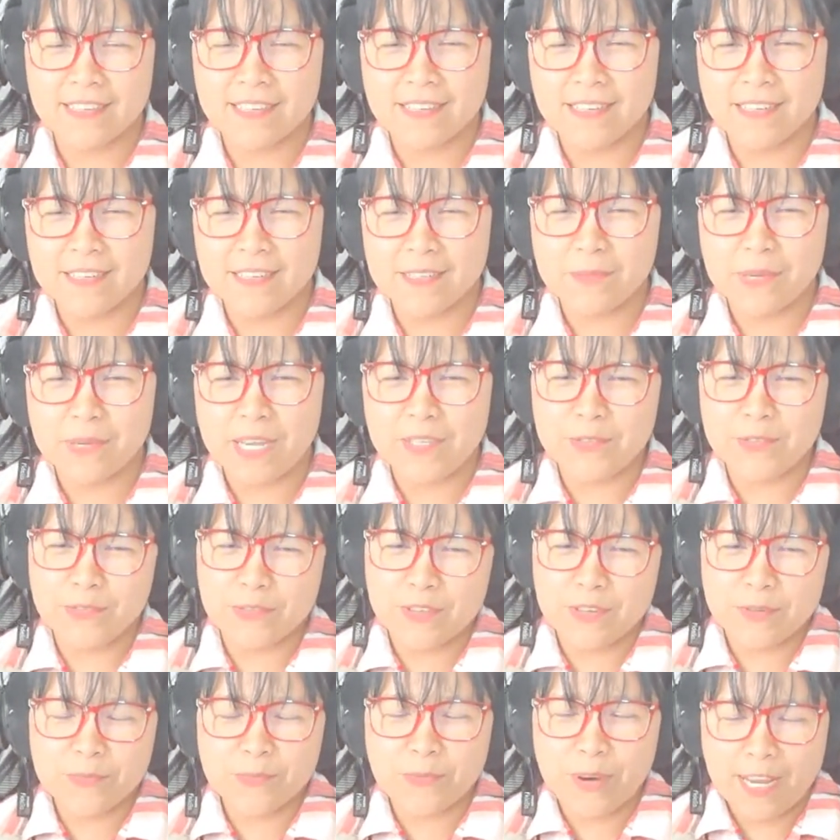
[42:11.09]
I know
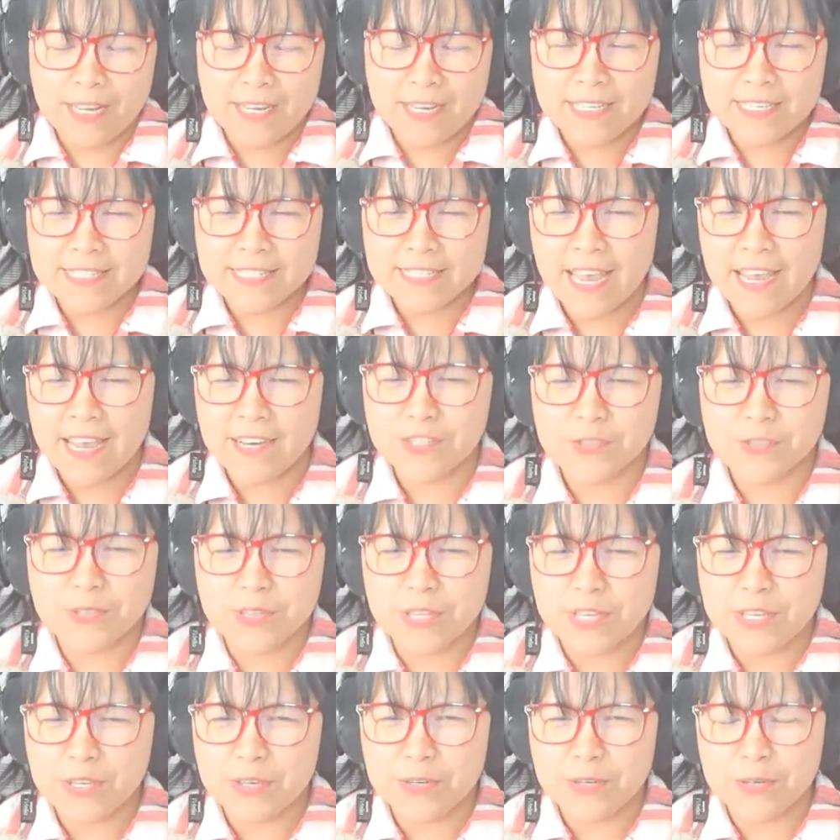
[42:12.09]
that writing is
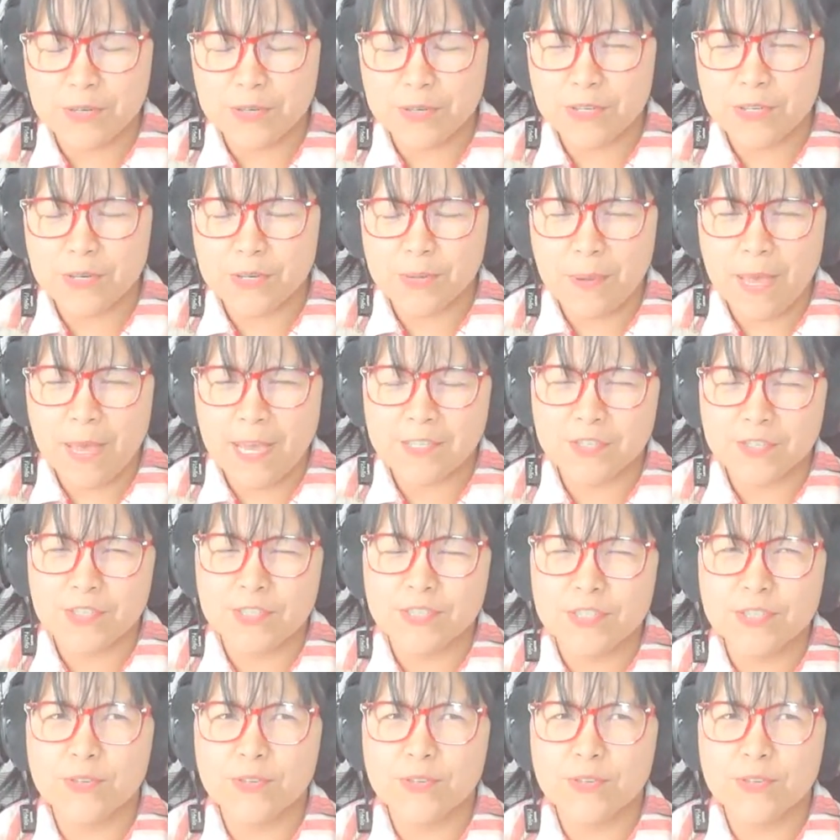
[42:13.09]
actually your passion.